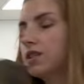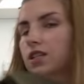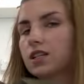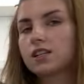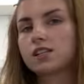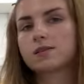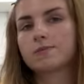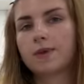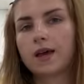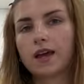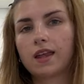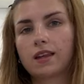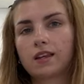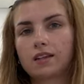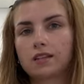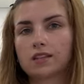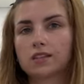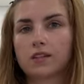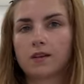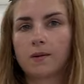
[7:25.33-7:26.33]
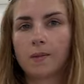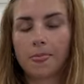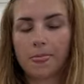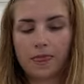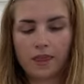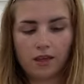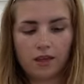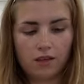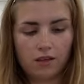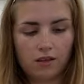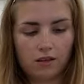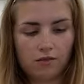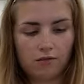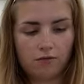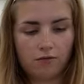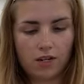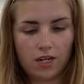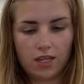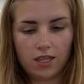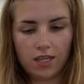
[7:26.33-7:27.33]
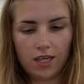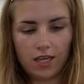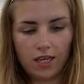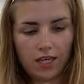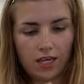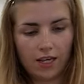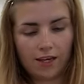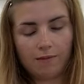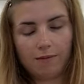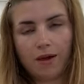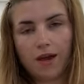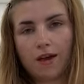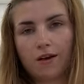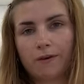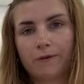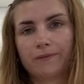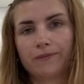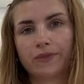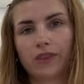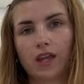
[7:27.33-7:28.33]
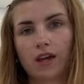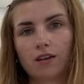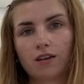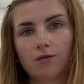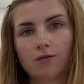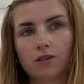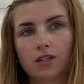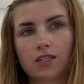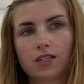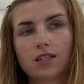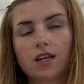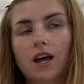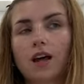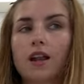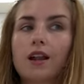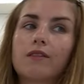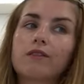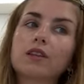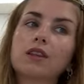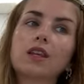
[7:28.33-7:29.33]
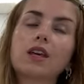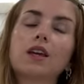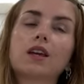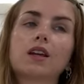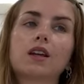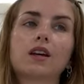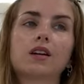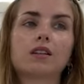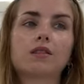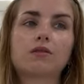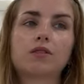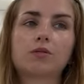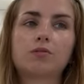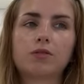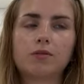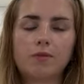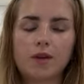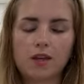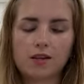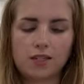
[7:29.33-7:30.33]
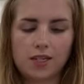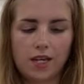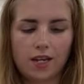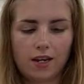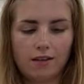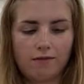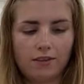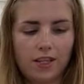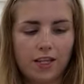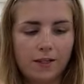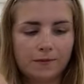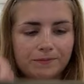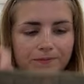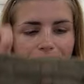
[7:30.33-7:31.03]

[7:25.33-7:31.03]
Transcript: to spend really thinking about how you want to style everything and how you want to promote it and everything.